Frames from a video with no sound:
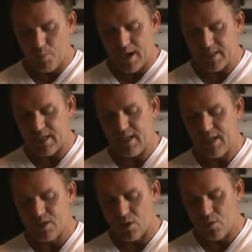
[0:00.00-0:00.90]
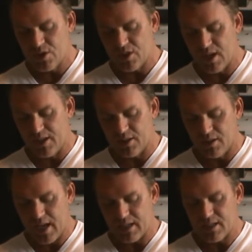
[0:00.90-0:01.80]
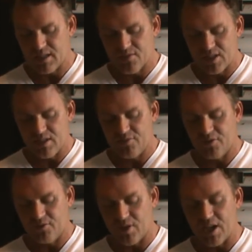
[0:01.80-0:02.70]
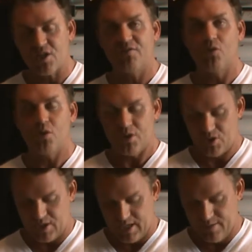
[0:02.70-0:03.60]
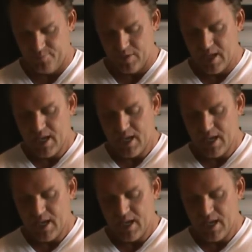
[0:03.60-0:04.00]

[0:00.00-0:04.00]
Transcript: By sending his own Son in the likeness of sinful flesh for sin,